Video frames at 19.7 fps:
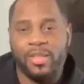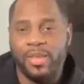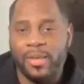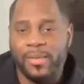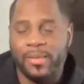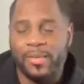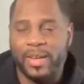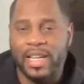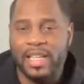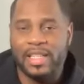
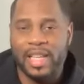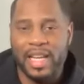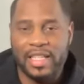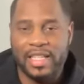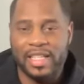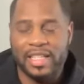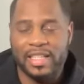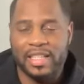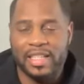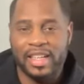three friends, they
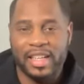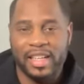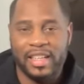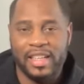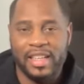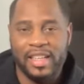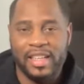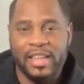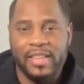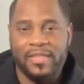just said,
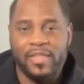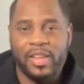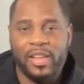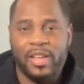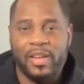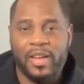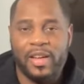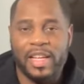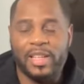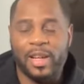
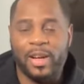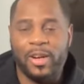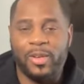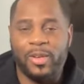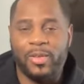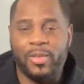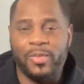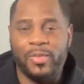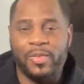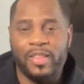his
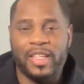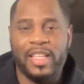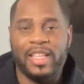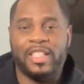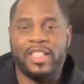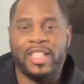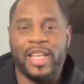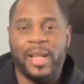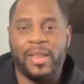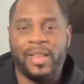uncle did
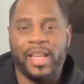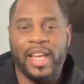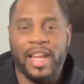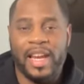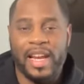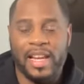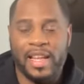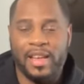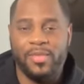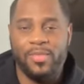the same thing
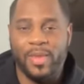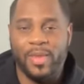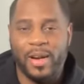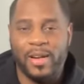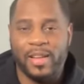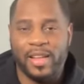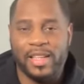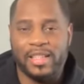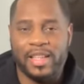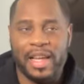and it didn't
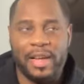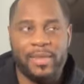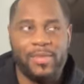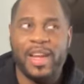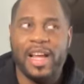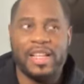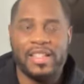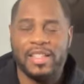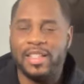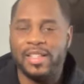work. It's like,
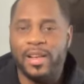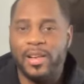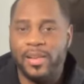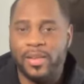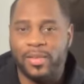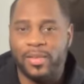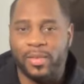well, that's his uncle.